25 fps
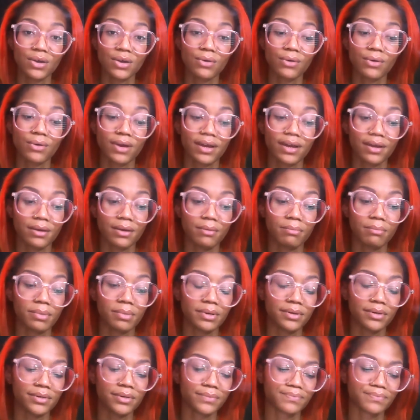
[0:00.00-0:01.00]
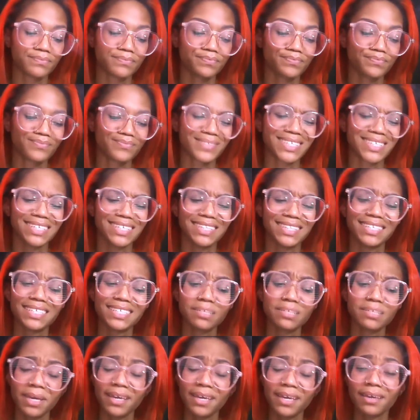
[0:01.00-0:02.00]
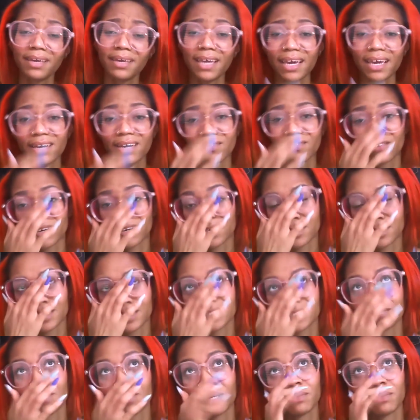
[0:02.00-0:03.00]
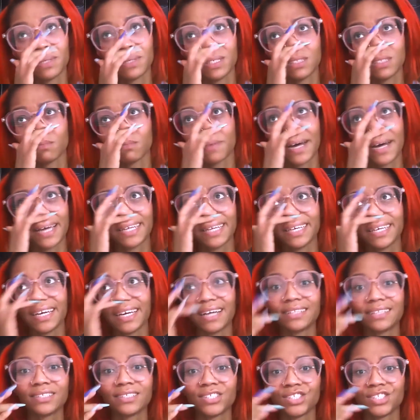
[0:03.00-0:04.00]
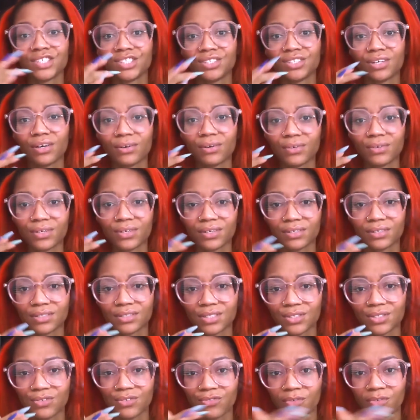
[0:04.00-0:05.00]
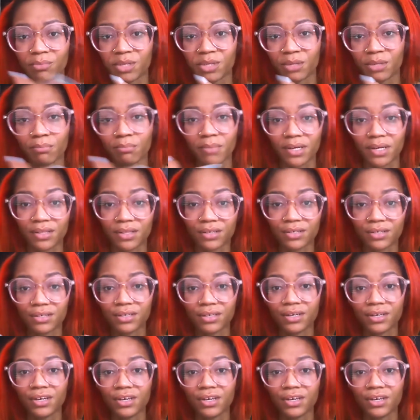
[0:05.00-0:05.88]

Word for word: right? But and this may have this may be some ideology you're holding on to from your mother,